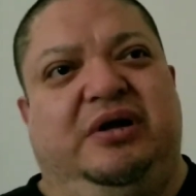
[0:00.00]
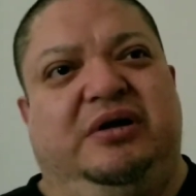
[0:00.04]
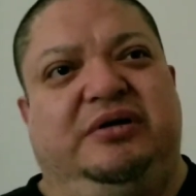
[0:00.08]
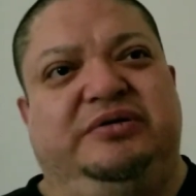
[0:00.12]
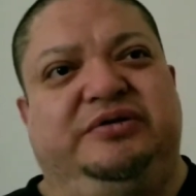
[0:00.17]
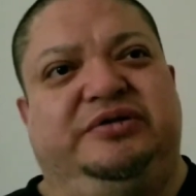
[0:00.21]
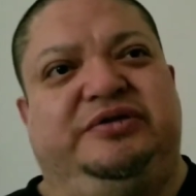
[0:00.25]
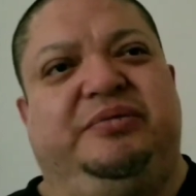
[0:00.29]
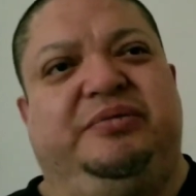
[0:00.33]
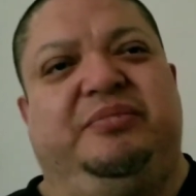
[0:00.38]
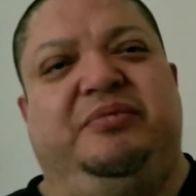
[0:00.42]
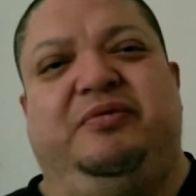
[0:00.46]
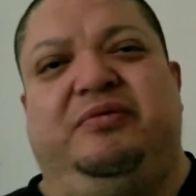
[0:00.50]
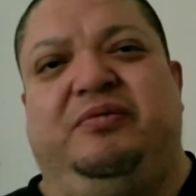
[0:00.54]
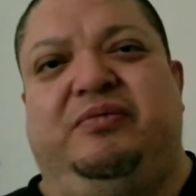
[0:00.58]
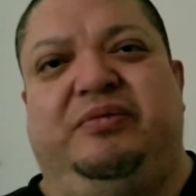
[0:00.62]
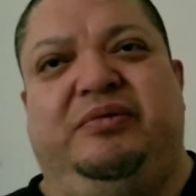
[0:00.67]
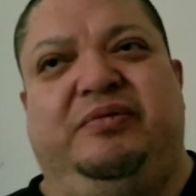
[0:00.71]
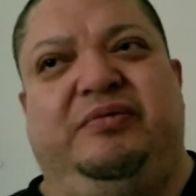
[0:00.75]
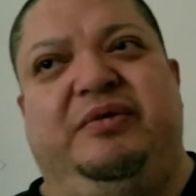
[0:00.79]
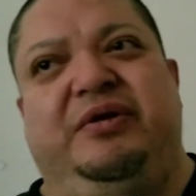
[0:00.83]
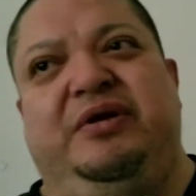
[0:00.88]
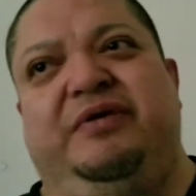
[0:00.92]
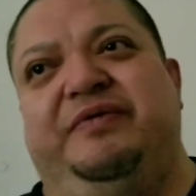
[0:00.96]
some
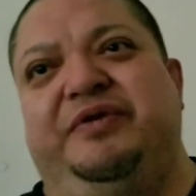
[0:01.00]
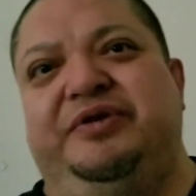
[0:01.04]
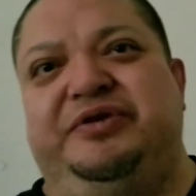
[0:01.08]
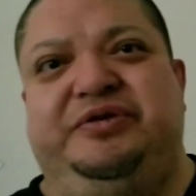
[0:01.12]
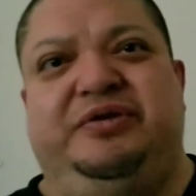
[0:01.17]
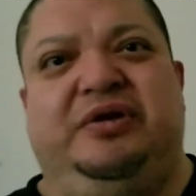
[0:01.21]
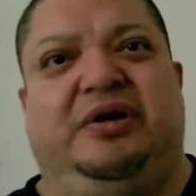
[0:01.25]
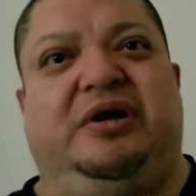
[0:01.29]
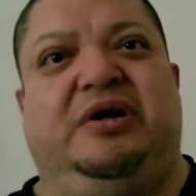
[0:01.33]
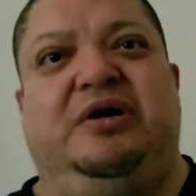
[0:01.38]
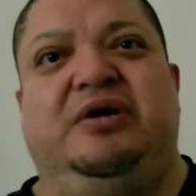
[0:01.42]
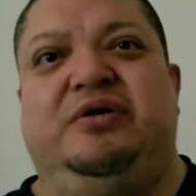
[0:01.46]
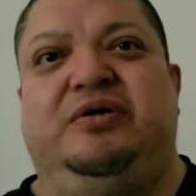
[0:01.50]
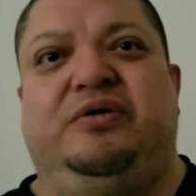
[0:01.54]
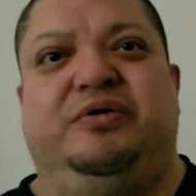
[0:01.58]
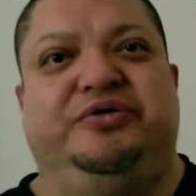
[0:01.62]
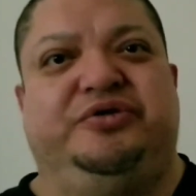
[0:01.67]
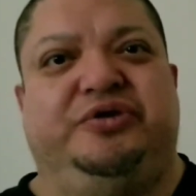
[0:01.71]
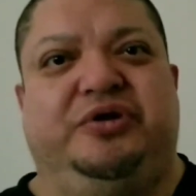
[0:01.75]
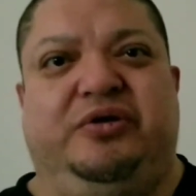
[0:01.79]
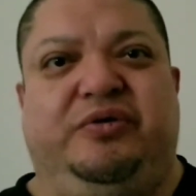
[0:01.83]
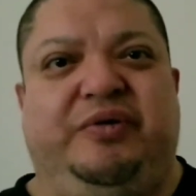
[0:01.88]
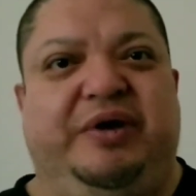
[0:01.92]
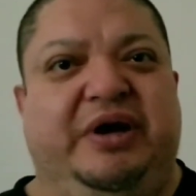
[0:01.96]
one of his uncles
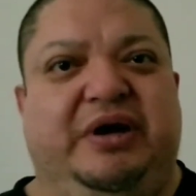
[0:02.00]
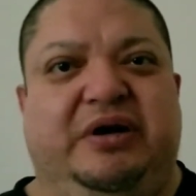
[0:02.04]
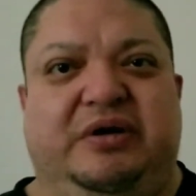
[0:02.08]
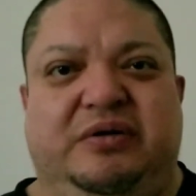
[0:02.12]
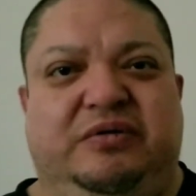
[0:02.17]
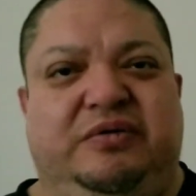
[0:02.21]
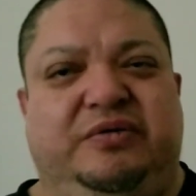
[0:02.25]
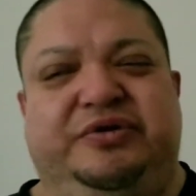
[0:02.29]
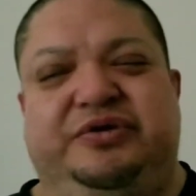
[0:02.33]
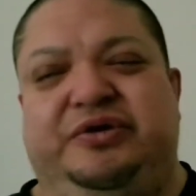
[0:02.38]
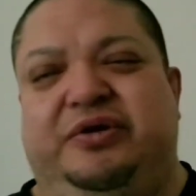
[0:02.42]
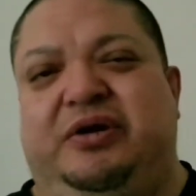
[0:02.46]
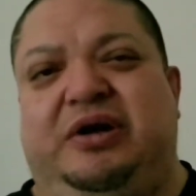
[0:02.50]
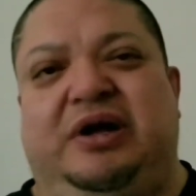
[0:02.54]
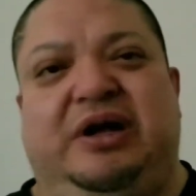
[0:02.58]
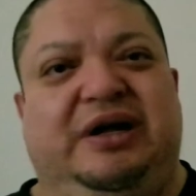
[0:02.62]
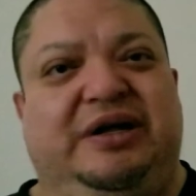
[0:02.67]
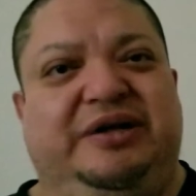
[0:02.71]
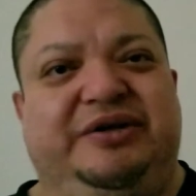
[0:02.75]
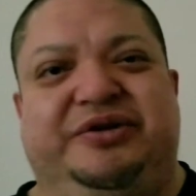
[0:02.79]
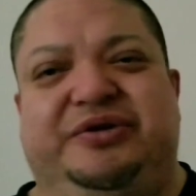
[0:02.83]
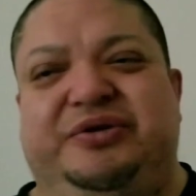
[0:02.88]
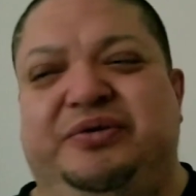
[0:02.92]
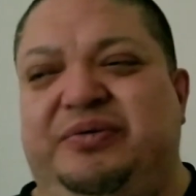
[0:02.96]
or great uncles or
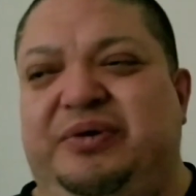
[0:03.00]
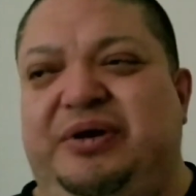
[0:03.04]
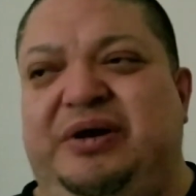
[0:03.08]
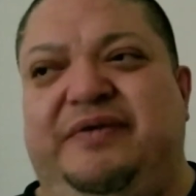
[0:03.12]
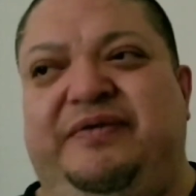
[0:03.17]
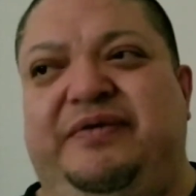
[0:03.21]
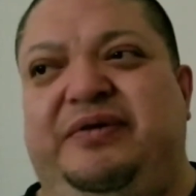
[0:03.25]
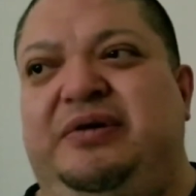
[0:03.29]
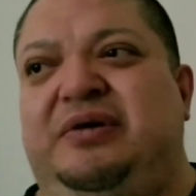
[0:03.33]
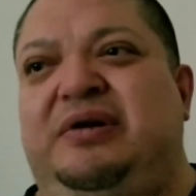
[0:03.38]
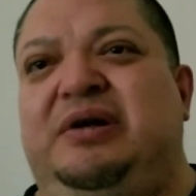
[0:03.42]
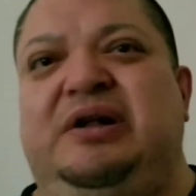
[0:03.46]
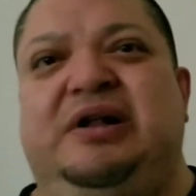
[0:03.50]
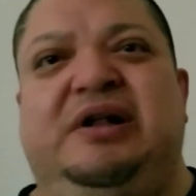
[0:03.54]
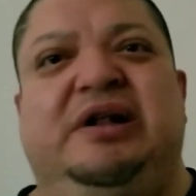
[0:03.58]
aunts or whatever,